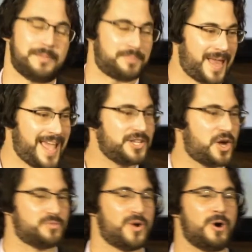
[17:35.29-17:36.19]
plan go
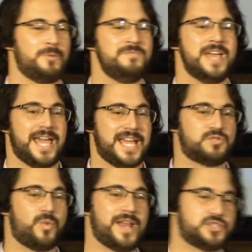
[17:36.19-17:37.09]
wrong is
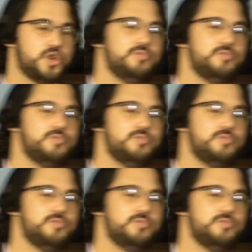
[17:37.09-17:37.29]
when too